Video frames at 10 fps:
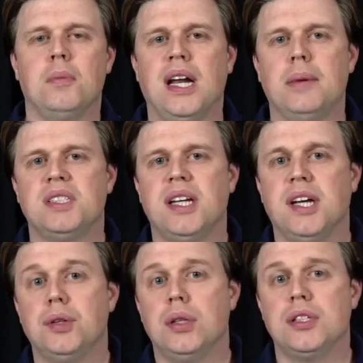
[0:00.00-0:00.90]
My name is
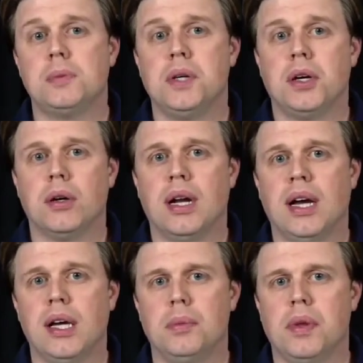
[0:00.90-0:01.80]
Daniel Entzminger, and
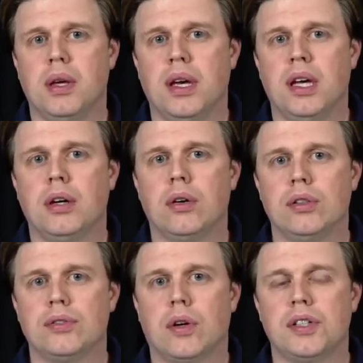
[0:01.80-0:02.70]
I am the head
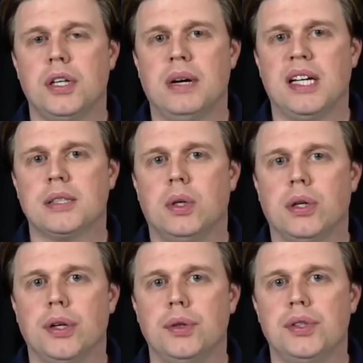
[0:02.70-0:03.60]
girls varsity basketball
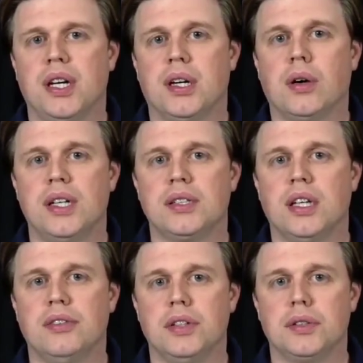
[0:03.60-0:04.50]
coach at Christ
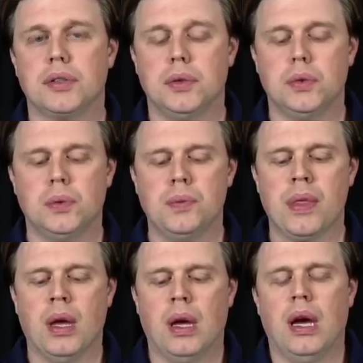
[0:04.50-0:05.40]
Covenant School.
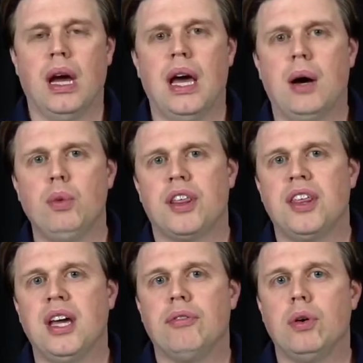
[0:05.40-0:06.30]
And I want to
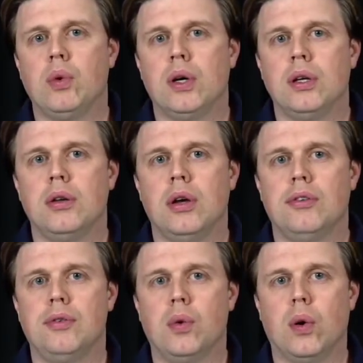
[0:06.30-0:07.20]
thank everyone
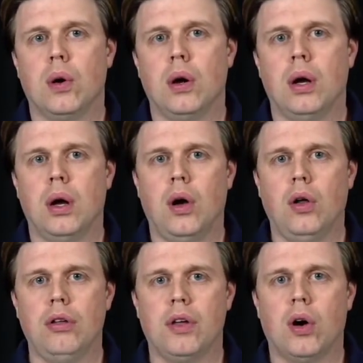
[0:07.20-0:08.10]
for
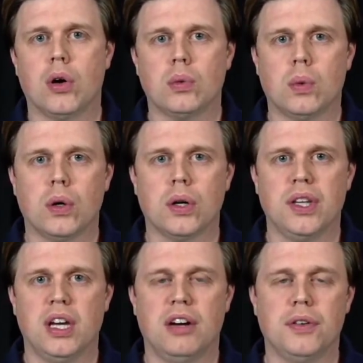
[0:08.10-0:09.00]
all of the hard work
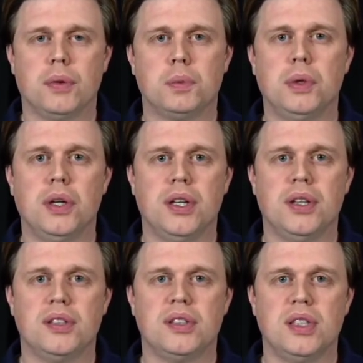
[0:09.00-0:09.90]
and the effort that was put in
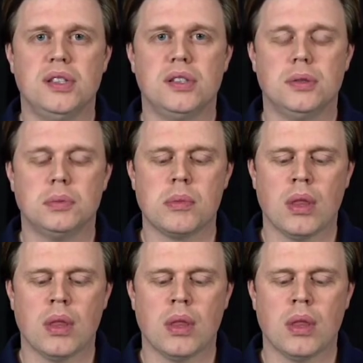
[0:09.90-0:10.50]
this season.